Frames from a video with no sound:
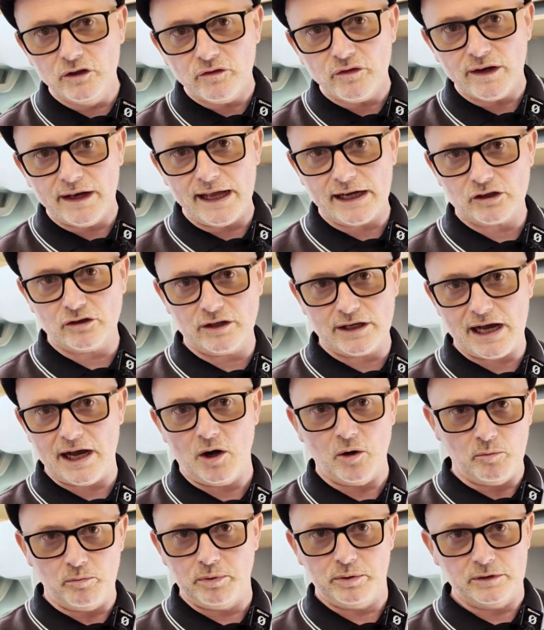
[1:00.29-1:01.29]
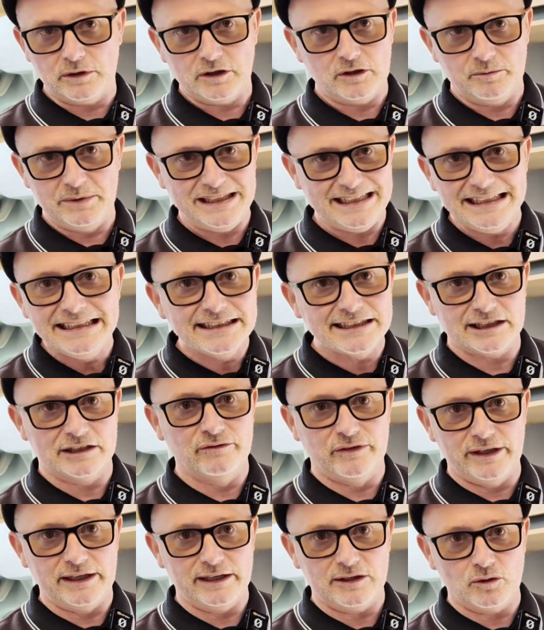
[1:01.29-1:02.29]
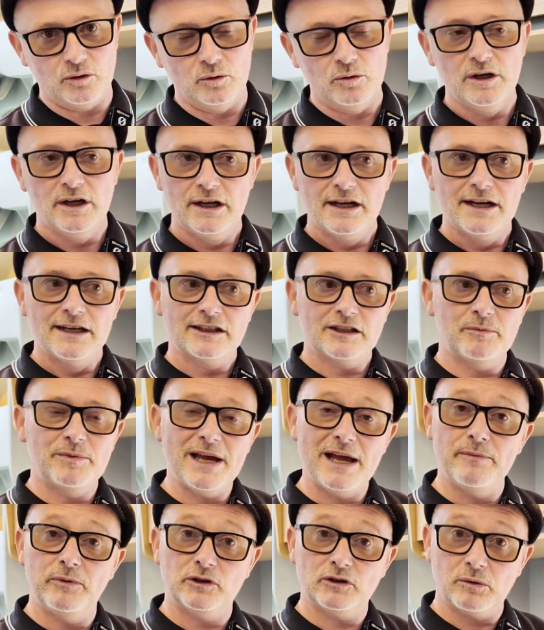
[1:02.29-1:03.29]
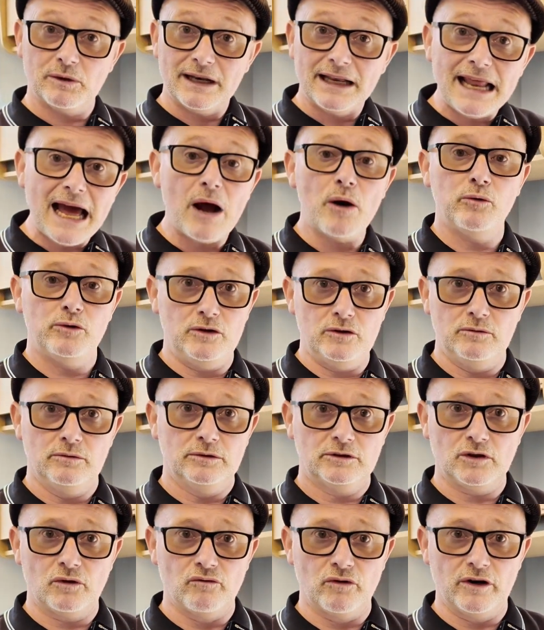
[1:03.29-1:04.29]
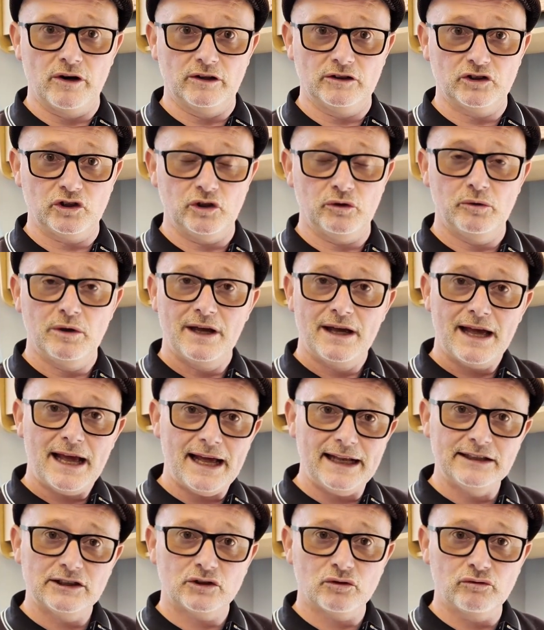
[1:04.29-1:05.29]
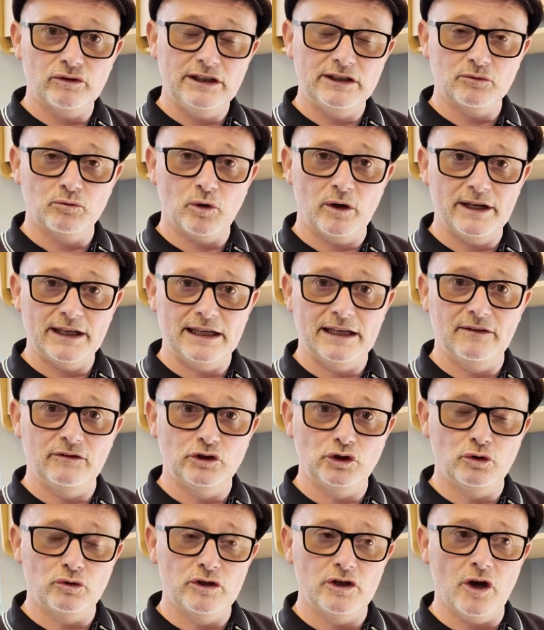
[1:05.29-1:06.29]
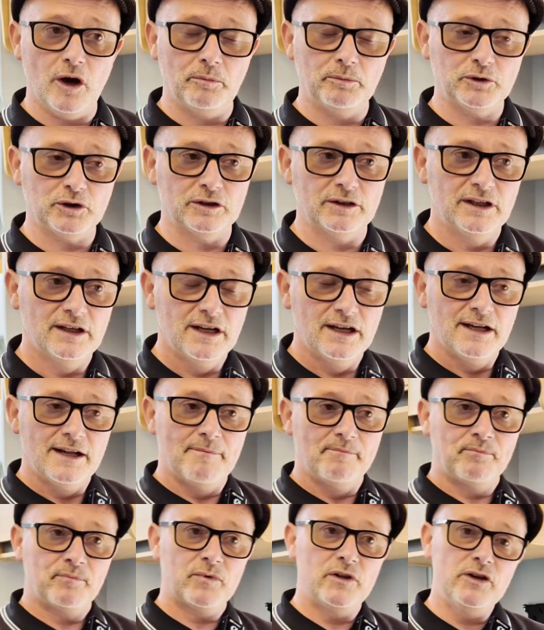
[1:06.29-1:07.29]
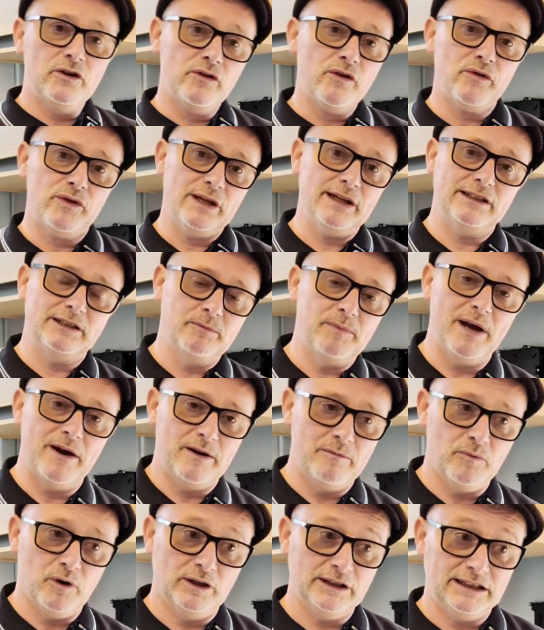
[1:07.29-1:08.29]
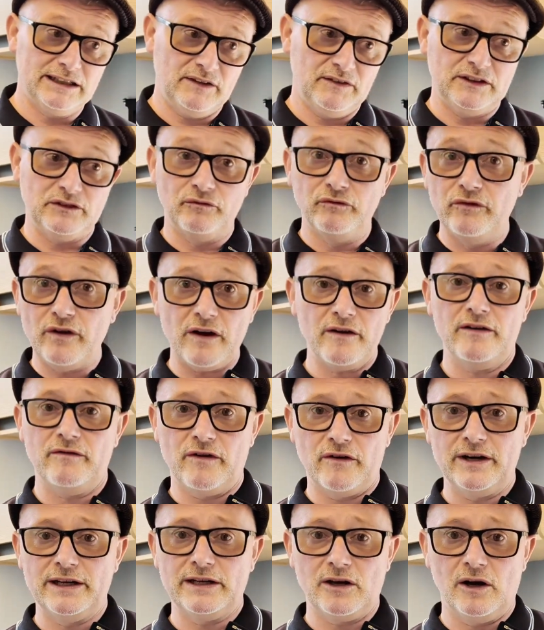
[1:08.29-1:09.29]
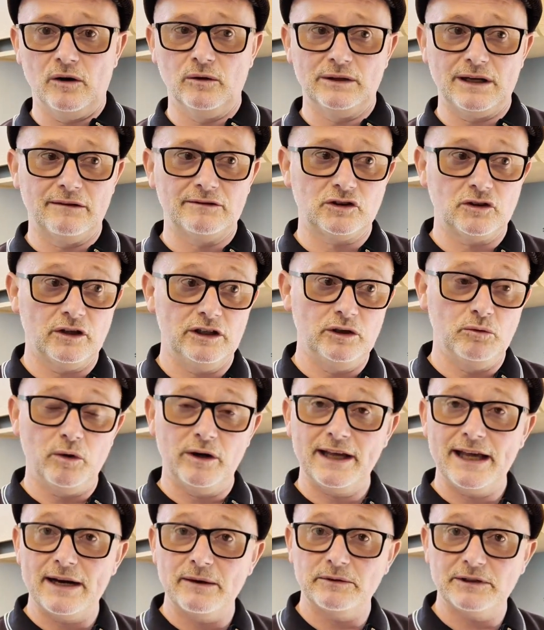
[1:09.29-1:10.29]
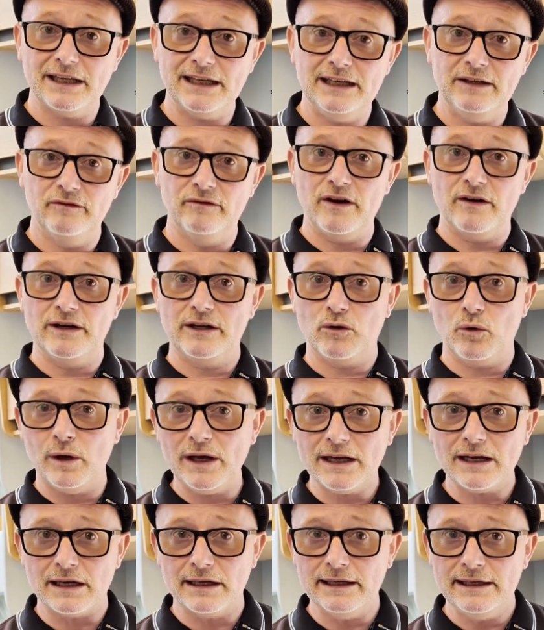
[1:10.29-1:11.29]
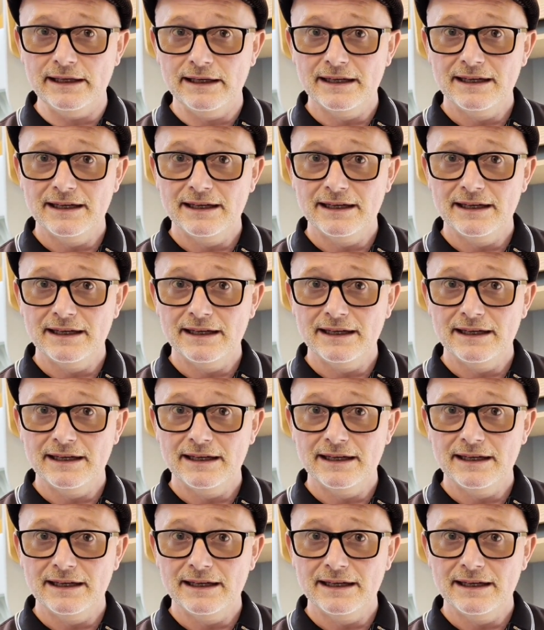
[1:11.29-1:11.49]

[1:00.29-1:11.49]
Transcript: electric output coming into the vehicle to be able to allow you to run on 2. Hence the reason why it gives you the option. The other thing to bear in mind is if it's very, very cold outside and you want to get up to heat very quickly,